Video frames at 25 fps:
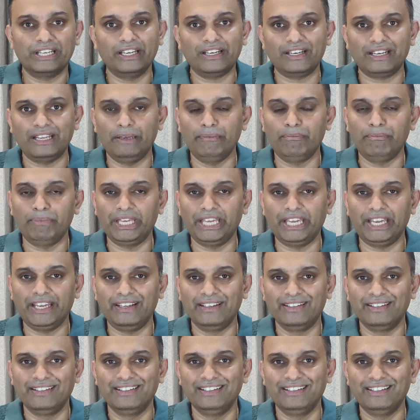their MBA,
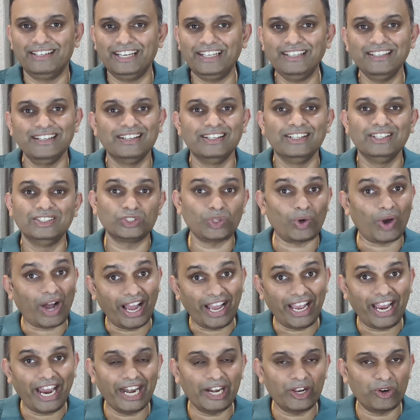right? So
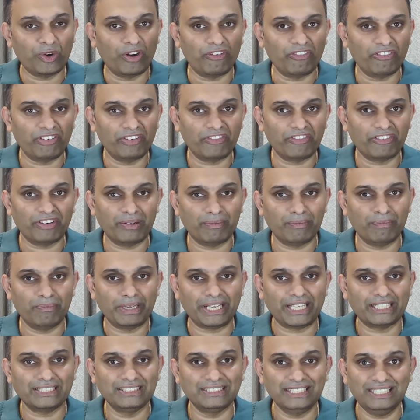I had an offer from
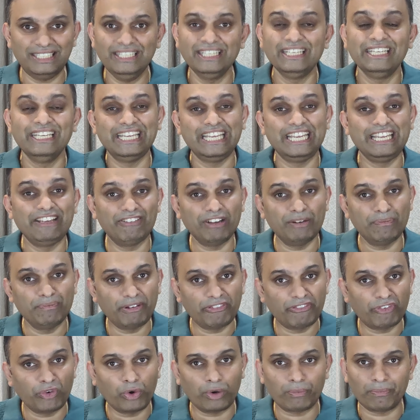McKinsey even
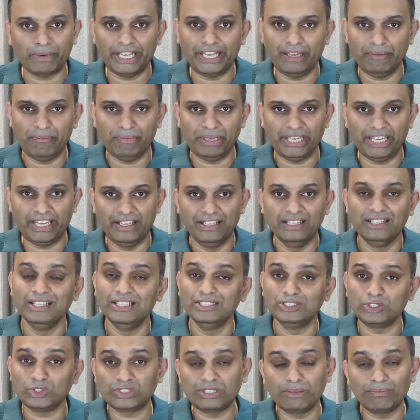before my MBA.
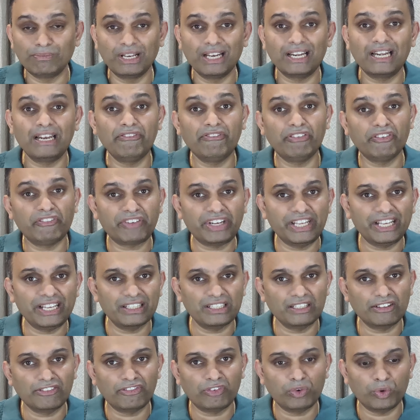So similarly, 50
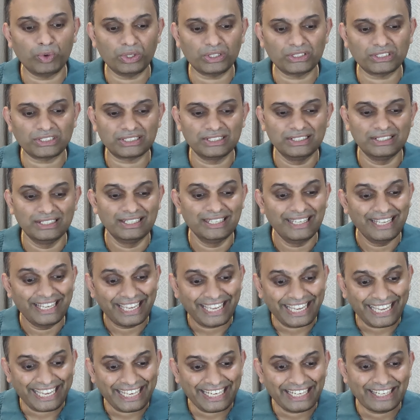other folks
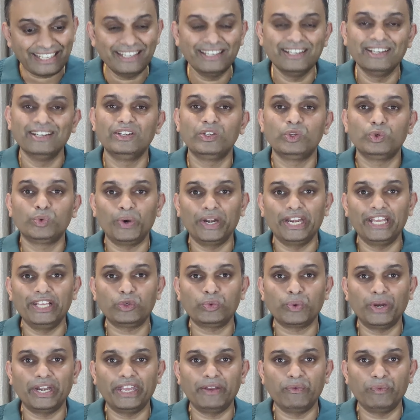in
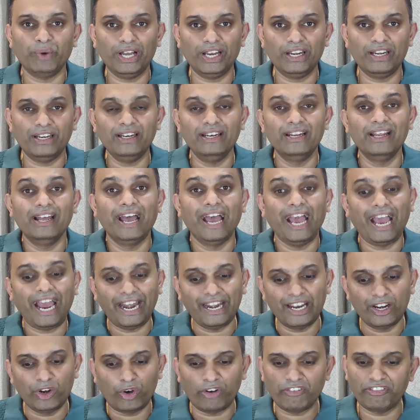2021
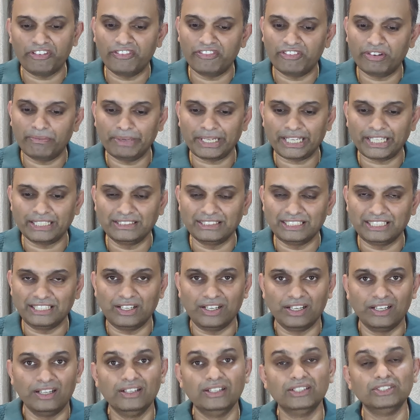had an offer from McKinsey.
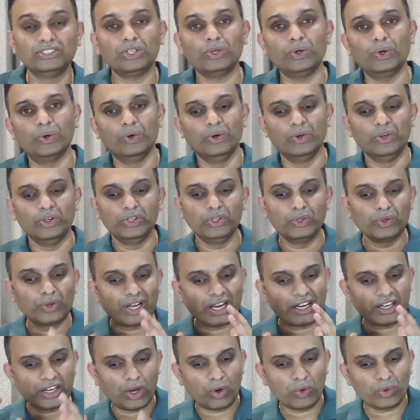So you
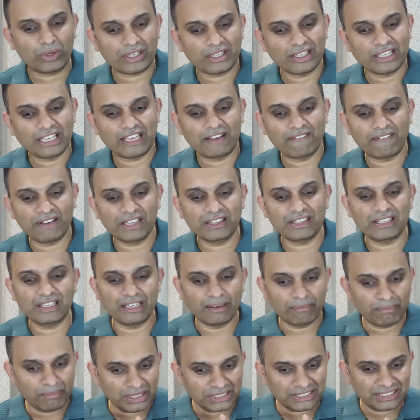cut out even the
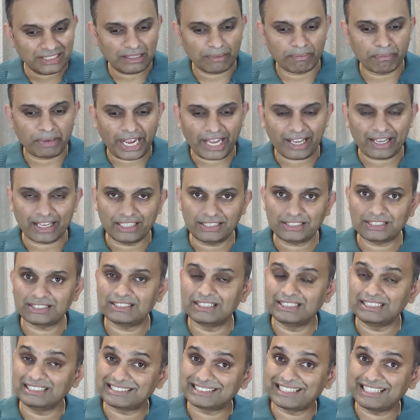numbers in the
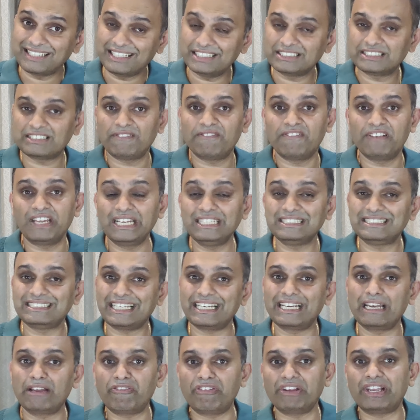brackets, still it's a very
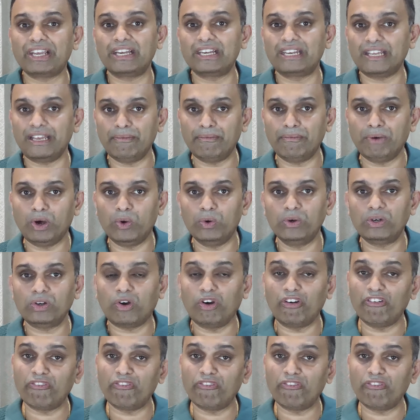significant amount